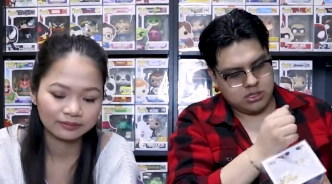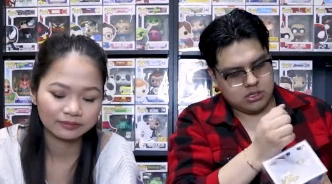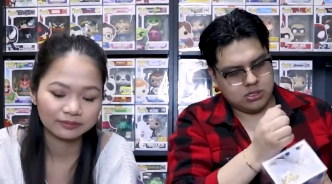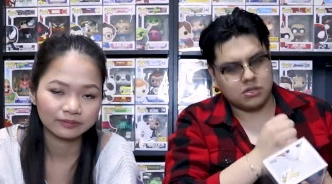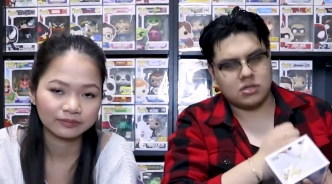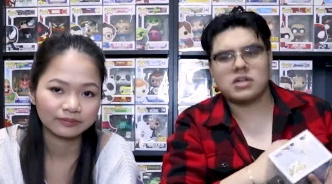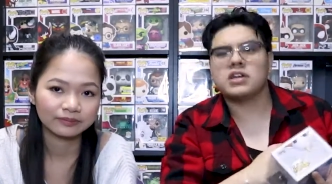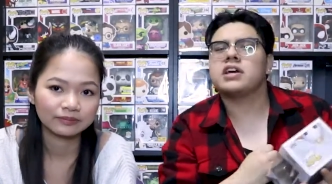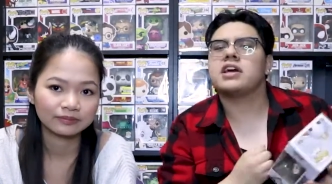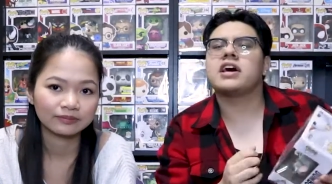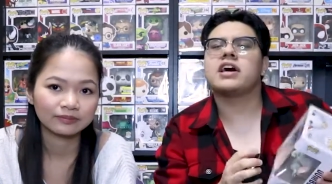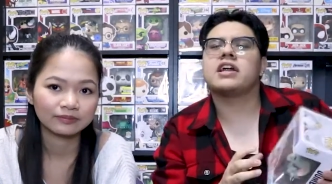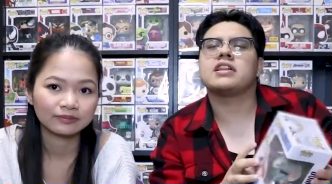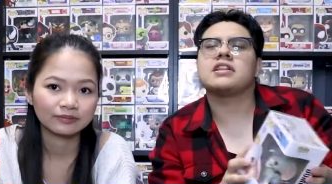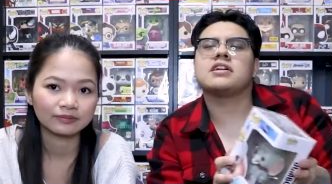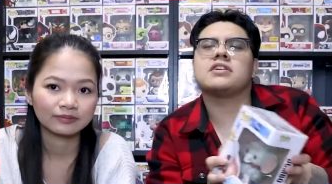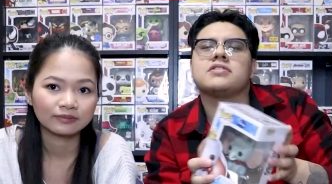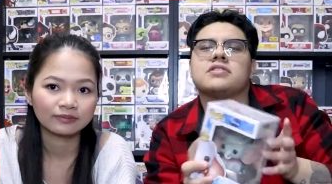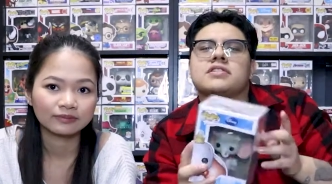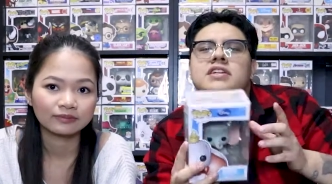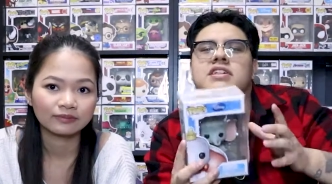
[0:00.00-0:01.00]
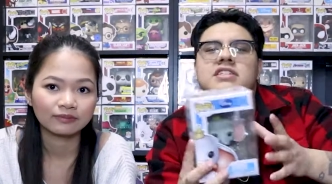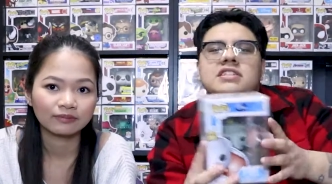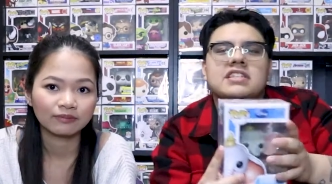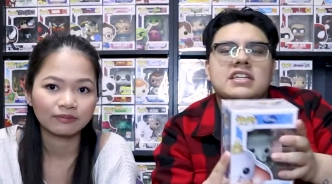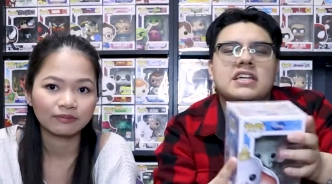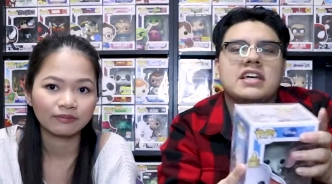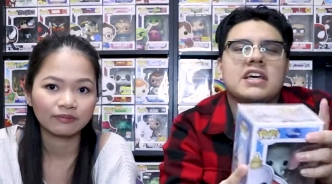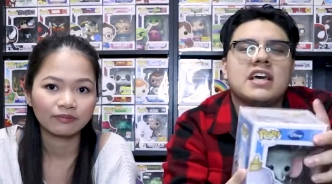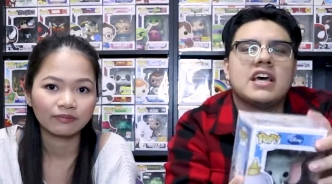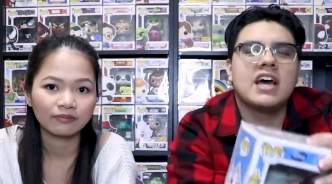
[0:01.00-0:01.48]
Speaker 1: Oh, he got a little
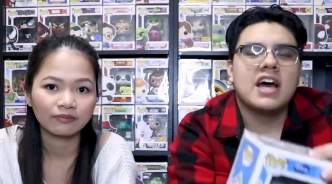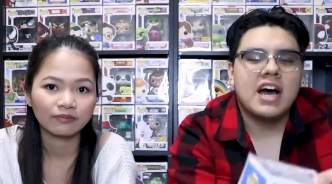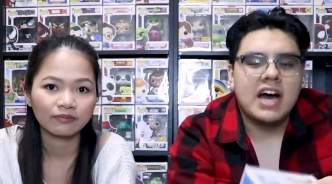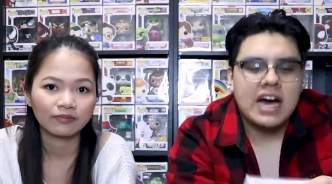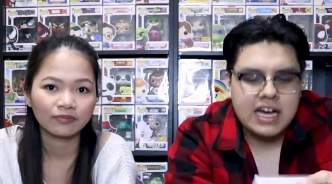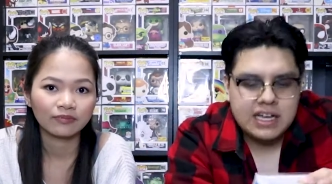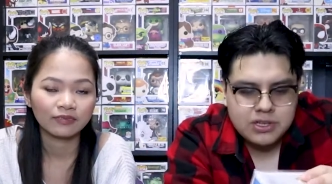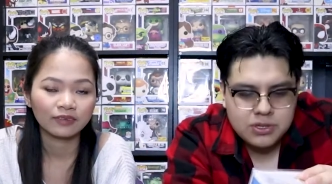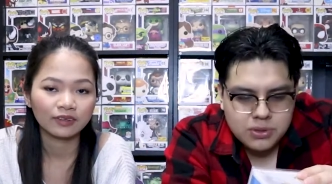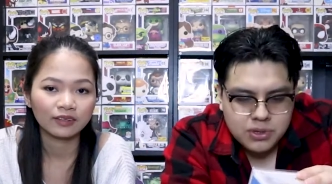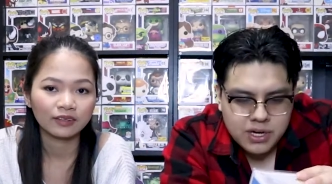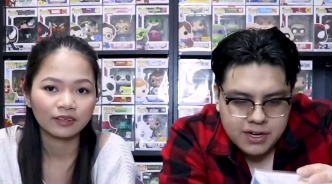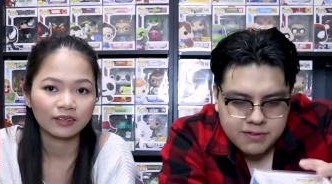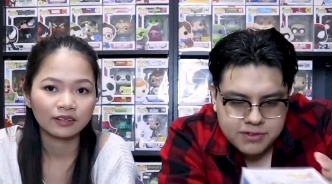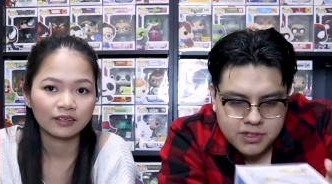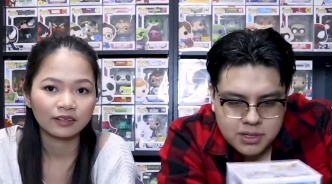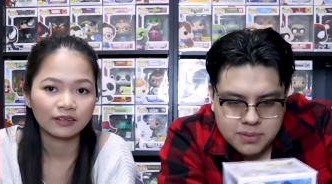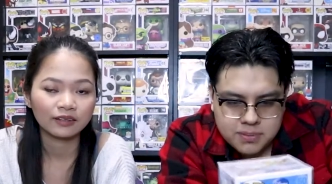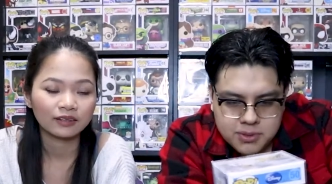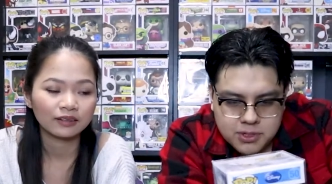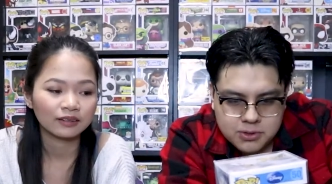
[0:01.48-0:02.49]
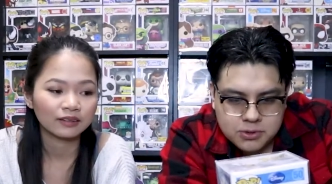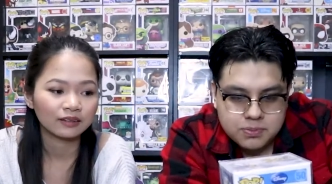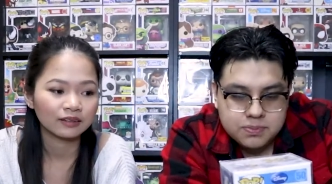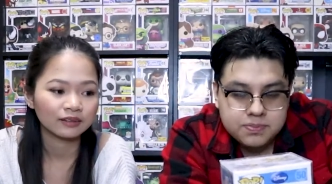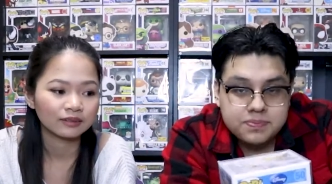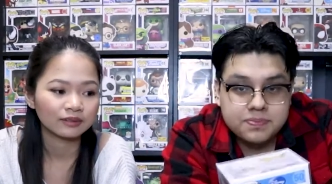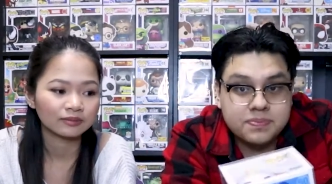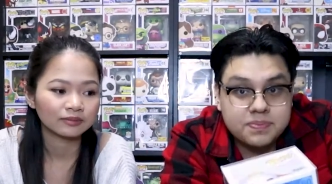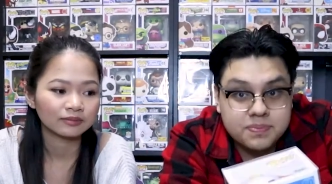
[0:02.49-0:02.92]
dusty. I do have Dumbo.